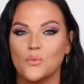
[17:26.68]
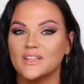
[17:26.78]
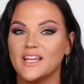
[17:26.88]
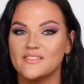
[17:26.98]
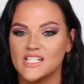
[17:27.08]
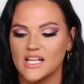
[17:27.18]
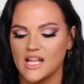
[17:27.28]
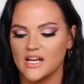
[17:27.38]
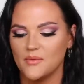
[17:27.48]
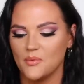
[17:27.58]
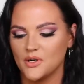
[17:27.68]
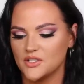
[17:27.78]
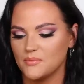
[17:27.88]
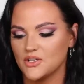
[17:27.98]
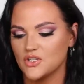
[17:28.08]
One lifestyle item I wanted
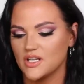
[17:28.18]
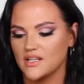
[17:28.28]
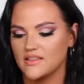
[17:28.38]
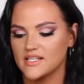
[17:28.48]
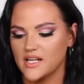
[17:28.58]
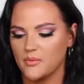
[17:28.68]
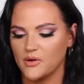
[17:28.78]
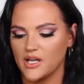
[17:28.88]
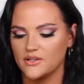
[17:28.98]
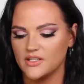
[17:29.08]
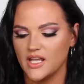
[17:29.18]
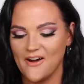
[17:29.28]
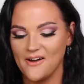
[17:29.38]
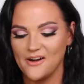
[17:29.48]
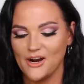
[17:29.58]
to mention this time around
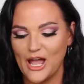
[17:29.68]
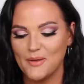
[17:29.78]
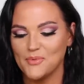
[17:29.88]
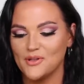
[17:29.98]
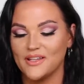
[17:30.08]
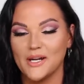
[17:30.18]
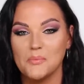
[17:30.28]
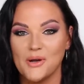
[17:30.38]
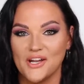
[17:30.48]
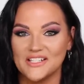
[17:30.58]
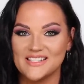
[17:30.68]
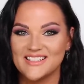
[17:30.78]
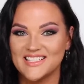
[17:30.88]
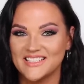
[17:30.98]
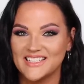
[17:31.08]
are Apple AirPods.
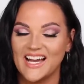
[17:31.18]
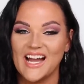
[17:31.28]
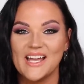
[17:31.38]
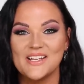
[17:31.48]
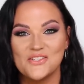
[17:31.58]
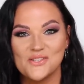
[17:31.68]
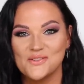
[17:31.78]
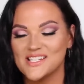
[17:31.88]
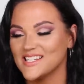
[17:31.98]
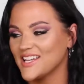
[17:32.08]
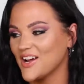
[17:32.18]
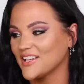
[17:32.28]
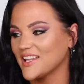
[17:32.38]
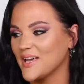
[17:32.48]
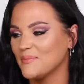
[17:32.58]
I just recently
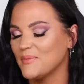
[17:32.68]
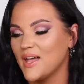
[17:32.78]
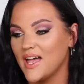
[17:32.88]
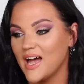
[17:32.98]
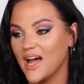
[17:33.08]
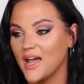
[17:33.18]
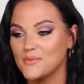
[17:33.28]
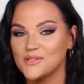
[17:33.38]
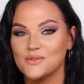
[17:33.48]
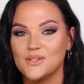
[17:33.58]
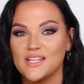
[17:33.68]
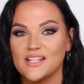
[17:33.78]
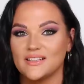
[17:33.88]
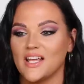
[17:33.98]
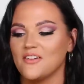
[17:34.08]
got them. I absolutely
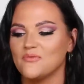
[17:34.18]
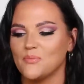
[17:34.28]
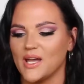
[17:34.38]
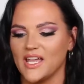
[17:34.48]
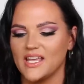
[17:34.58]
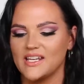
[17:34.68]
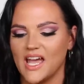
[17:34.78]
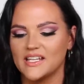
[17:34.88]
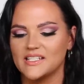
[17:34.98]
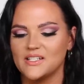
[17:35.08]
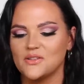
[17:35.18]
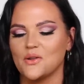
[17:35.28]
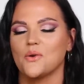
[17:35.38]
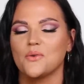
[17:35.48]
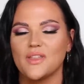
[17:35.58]
love mine. I didn't
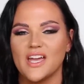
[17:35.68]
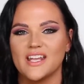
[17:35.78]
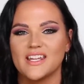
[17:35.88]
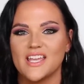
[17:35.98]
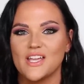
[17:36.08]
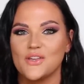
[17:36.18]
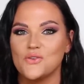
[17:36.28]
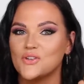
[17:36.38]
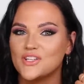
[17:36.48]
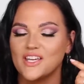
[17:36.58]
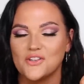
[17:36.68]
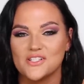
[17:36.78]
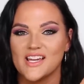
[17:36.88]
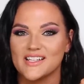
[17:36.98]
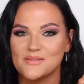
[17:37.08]
know that you could get your
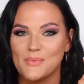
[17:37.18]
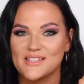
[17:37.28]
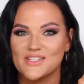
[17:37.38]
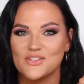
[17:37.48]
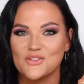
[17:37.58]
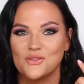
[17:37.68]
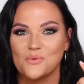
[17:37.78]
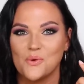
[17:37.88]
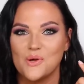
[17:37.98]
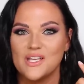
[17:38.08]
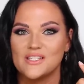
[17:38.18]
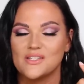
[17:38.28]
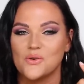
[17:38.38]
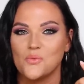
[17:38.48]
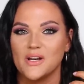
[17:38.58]
text message through it,
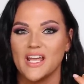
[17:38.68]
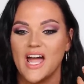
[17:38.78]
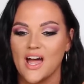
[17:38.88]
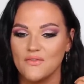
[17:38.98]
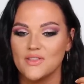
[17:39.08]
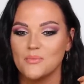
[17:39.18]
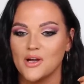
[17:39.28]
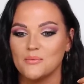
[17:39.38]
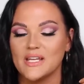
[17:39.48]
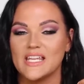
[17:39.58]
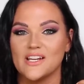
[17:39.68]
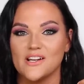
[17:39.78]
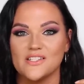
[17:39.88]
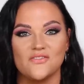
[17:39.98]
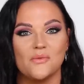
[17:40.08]
so when I have them on my
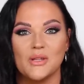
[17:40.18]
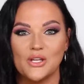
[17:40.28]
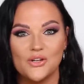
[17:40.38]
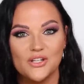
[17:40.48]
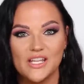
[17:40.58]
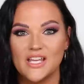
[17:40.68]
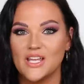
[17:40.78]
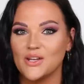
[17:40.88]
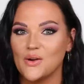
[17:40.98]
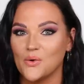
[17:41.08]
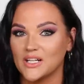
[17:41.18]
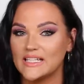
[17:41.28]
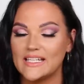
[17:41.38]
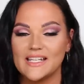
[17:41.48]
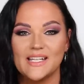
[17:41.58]
ears, if I'm like cooking or
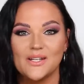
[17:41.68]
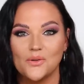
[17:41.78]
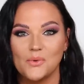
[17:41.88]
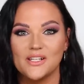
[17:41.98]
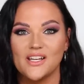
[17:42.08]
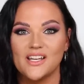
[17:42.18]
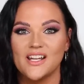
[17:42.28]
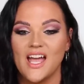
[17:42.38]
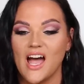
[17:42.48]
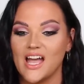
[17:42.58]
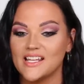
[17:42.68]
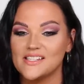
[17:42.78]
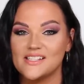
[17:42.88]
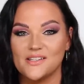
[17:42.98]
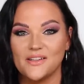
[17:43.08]
cleaning or whatnot, I can
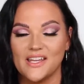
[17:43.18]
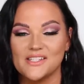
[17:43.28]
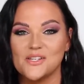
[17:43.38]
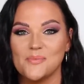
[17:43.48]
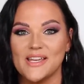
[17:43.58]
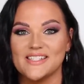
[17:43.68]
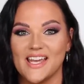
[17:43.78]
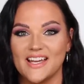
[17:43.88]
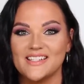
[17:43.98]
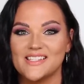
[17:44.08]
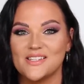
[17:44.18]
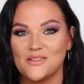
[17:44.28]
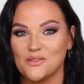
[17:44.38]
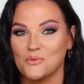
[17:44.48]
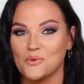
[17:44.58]
still answer my text
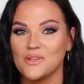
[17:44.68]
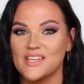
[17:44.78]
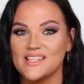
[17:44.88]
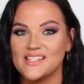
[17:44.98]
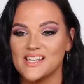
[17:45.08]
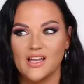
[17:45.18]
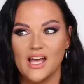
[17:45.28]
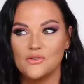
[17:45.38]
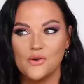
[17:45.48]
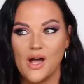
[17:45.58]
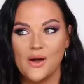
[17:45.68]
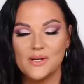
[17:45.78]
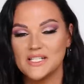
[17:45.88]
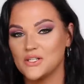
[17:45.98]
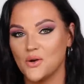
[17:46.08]
through these. I don't know how I
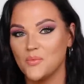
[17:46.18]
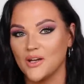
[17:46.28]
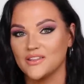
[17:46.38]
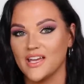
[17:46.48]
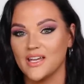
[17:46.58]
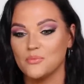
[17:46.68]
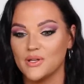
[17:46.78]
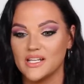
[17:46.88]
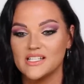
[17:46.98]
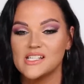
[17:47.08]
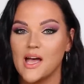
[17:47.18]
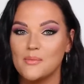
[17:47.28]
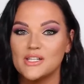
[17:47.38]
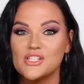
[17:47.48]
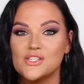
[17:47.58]
didn't know about that, but it's
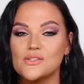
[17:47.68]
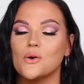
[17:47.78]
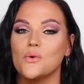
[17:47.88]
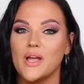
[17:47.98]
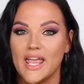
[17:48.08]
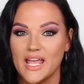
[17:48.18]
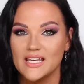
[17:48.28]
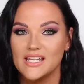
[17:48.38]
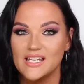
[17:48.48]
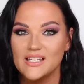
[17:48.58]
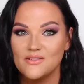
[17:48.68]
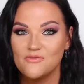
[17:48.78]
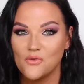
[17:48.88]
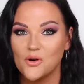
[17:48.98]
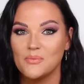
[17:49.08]
come in so handy
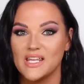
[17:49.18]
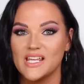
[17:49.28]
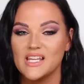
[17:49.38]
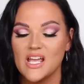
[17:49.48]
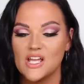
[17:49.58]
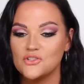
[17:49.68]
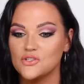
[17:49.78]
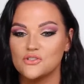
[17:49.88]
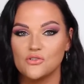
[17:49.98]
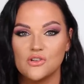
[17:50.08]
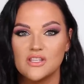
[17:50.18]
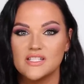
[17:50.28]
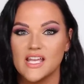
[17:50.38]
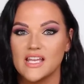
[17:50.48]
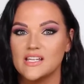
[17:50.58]
for me just during the
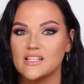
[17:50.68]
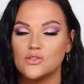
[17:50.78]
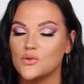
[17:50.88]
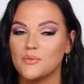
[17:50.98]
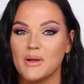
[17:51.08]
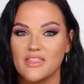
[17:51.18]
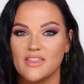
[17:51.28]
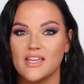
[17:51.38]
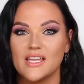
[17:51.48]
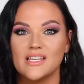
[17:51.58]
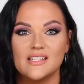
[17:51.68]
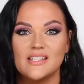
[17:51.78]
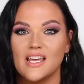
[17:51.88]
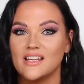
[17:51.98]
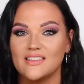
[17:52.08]
day, doing my thing,
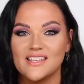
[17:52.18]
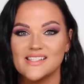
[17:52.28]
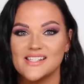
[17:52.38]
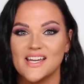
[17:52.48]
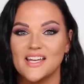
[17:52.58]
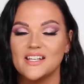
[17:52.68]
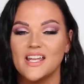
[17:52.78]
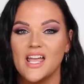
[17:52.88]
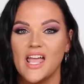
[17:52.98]
getting things done,